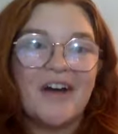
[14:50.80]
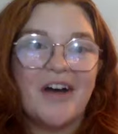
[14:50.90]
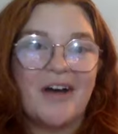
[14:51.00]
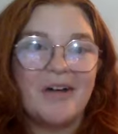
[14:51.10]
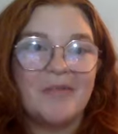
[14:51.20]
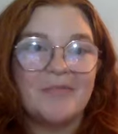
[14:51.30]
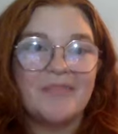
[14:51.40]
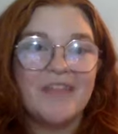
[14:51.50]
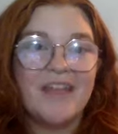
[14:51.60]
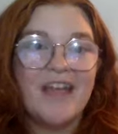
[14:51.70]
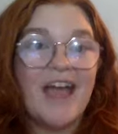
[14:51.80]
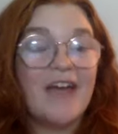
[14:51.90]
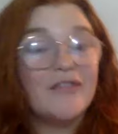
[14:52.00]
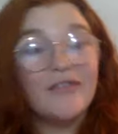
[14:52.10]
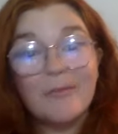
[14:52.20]

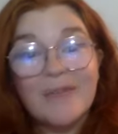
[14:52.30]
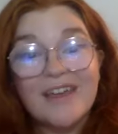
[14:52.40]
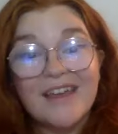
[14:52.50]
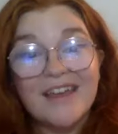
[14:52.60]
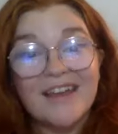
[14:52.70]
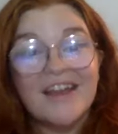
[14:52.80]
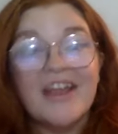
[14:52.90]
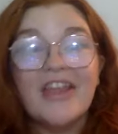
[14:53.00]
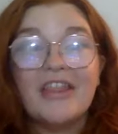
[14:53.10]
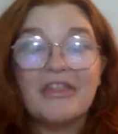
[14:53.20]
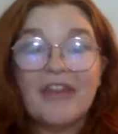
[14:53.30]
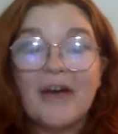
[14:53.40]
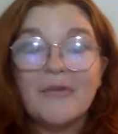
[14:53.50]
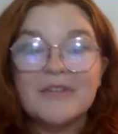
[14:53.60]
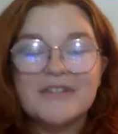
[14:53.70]
And for me,
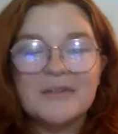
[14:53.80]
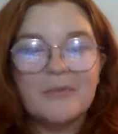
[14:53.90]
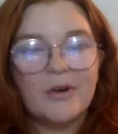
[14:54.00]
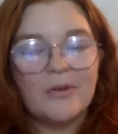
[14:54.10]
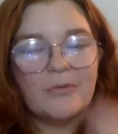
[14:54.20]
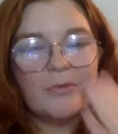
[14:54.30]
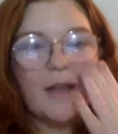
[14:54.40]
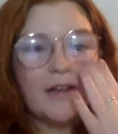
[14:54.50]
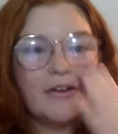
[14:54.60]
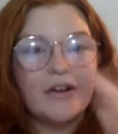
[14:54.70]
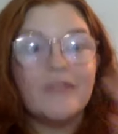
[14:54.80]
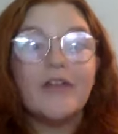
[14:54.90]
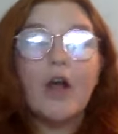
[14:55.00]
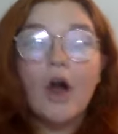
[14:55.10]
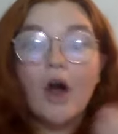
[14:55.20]
that was an important reminder of
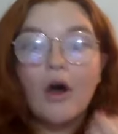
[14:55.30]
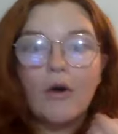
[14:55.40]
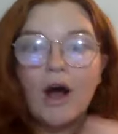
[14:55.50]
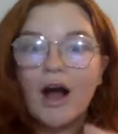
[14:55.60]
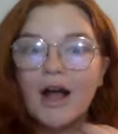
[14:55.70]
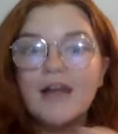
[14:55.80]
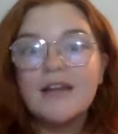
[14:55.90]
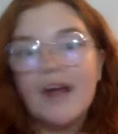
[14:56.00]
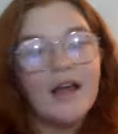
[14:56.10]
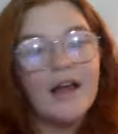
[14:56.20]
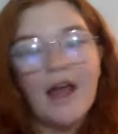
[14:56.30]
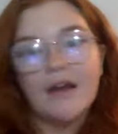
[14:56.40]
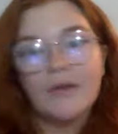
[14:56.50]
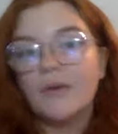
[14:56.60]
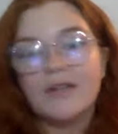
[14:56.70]
like, oh, I did not
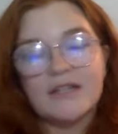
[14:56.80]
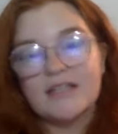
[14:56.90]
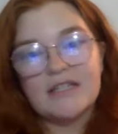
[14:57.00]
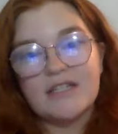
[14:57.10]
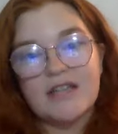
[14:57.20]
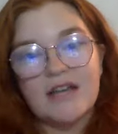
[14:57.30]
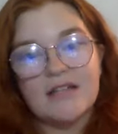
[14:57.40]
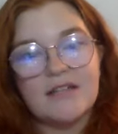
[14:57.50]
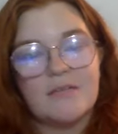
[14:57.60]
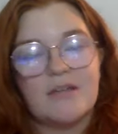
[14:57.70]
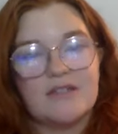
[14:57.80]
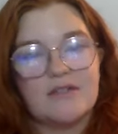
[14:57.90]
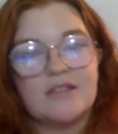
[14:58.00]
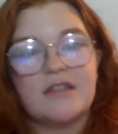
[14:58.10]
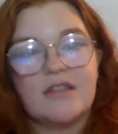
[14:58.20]
adequately teach that to my
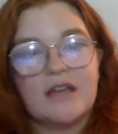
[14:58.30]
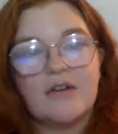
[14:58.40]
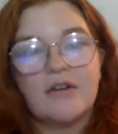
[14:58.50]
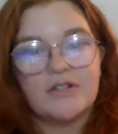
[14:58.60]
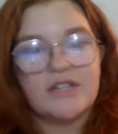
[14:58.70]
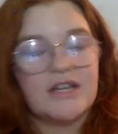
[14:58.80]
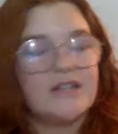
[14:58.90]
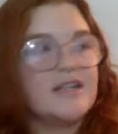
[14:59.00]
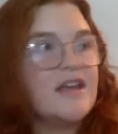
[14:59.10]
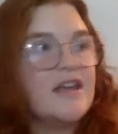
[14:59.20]
students. They don't understand.